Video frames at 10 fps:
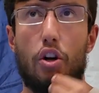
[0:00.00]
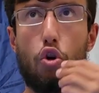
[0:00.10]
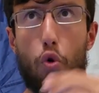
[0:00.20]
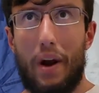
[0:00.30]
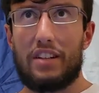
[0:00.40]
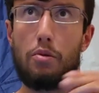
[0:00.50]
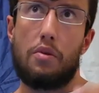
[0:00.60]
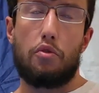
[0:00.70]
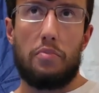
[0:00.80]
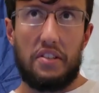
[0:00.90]
correct some
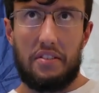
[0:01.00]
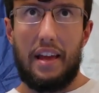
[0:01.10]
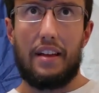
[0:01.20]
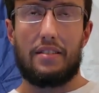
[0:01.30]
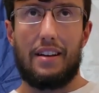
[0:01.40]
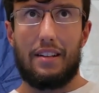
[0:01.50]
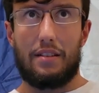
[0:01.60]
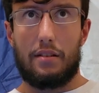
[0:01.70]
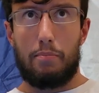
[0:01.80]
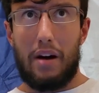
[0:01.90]
of the mistakes
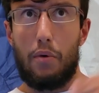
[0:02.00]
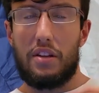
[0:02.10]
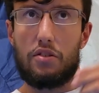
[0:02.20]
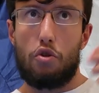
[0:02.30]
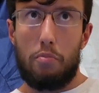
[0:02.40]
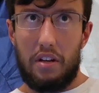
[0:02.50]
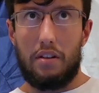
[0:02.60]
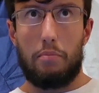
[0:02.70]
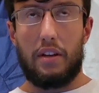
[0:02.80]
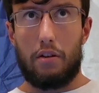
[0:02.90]
that Paris
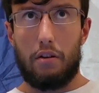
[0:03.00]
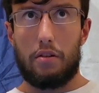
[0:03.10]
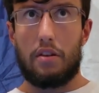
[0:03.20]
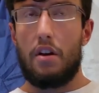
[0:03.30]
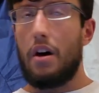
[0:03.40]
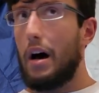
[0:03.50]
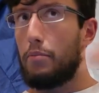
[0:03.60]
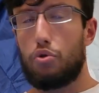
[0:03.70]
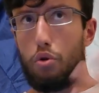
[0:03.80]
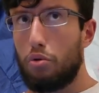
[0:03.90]
committed because
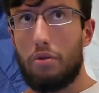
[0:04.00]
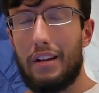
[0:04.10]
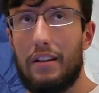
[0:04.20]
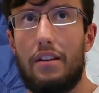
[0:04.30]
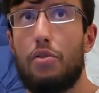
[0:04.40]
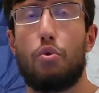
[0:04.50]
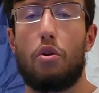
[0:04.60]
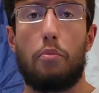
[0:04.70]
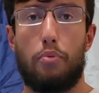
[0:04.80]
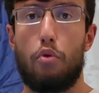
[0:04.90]
I'm certain that he didn't do it
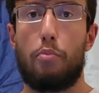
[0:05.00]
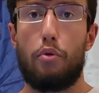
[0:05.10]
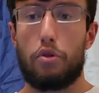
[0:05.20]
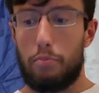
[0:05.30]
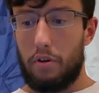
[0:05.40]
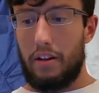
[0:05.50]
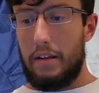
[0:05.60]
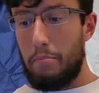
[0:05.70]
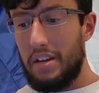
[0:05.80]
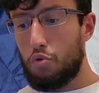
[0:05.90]
on purpose, but
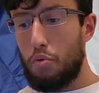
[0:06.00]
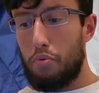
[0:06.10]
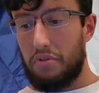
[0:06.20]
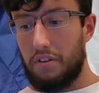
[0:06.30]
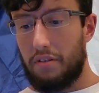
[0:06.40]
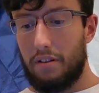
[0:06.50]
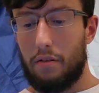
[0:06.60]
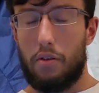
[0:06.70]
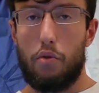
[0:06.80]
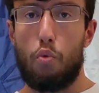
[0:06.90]
he misrepresented
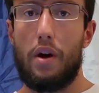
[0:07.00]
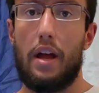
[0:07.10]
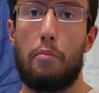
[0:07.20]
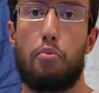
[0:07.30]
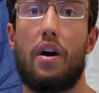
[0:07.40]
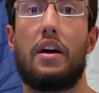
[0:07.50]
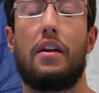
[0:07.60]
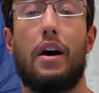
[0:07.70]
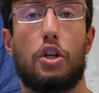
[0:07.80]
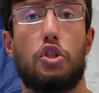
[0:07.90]
the way Brian
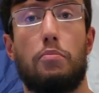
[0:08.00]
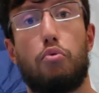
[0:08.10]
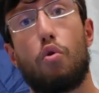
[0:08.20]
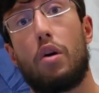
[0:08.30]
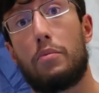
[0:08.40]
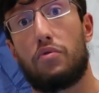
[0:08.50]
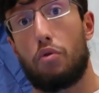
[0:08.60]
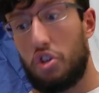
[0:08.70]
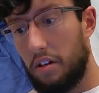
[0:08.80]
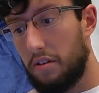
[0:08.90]
actually programs
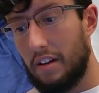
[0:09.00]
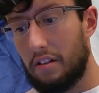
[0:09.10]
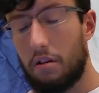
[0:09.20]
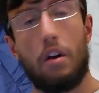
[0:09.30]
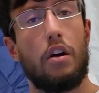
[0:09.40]
for giant sets,